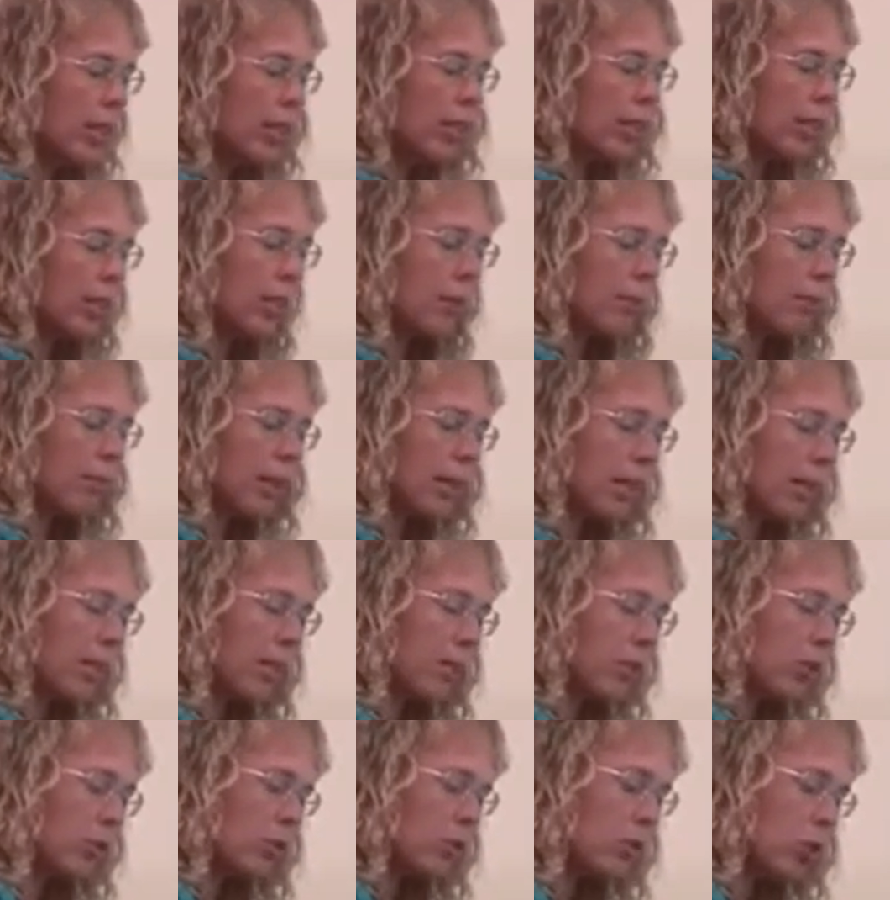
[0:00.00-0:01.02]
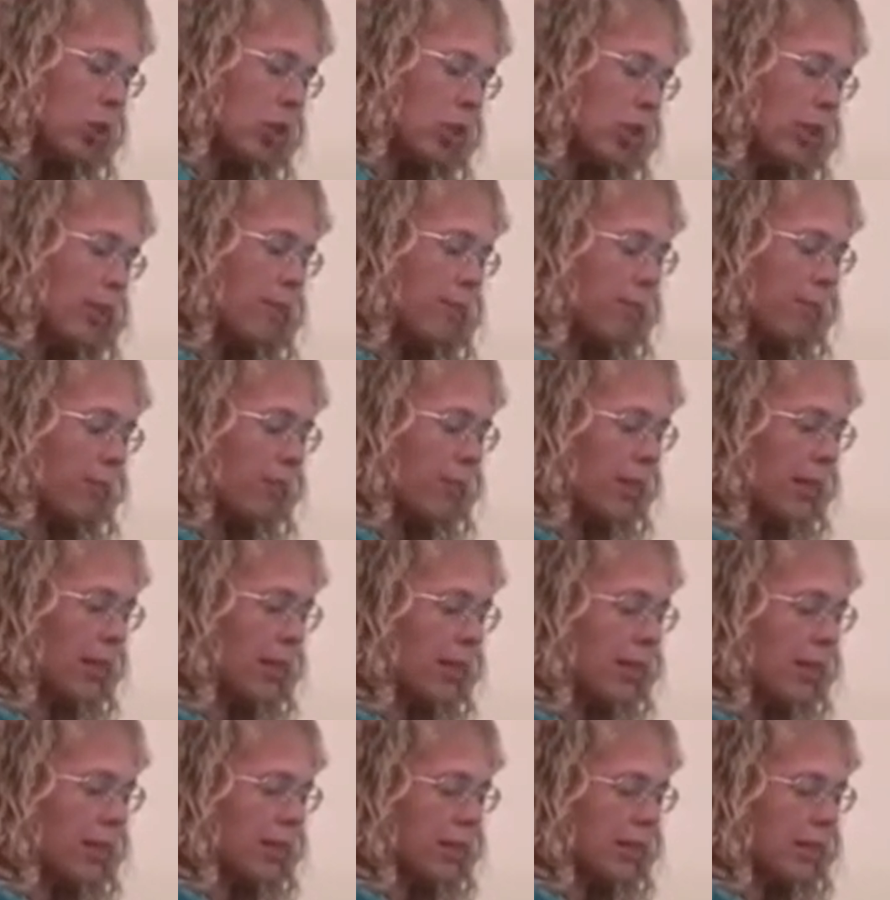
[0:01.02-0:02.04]
Then come back to G.
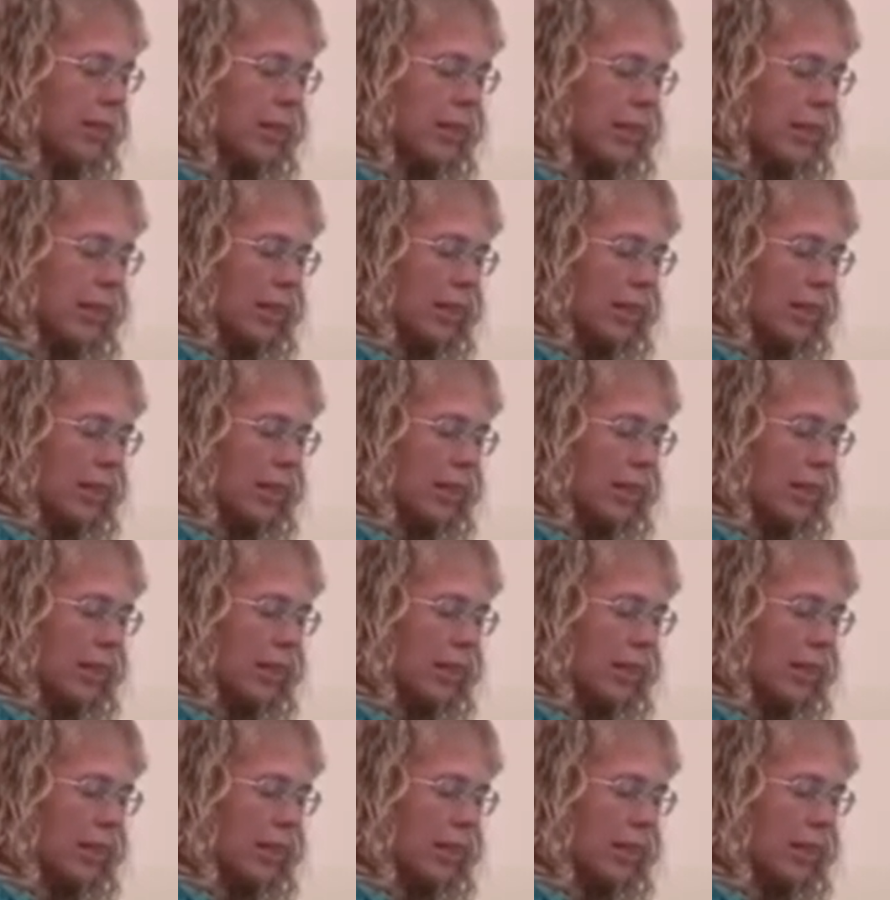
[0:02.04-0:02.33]
Like this.